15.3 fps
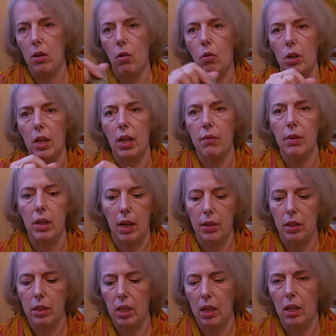or even I
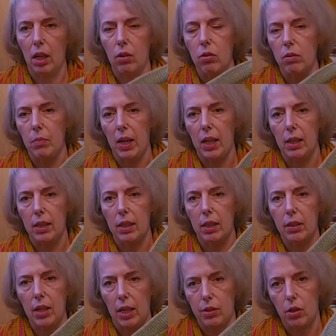think I could make little
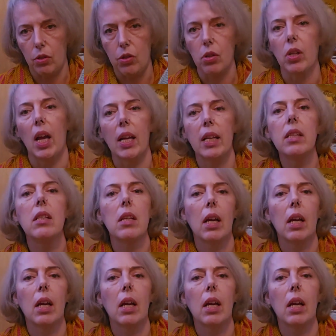tassels on end